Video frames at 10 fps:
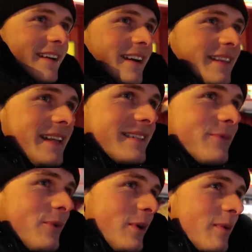Hey, that's
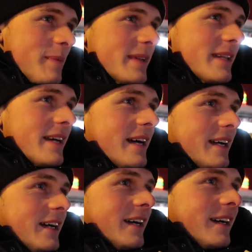the one we've been
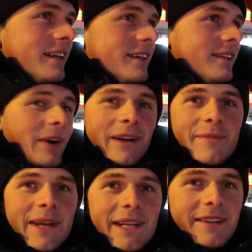uh,
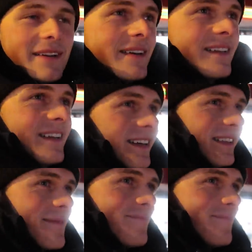recommended. Oh,
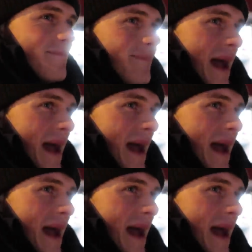the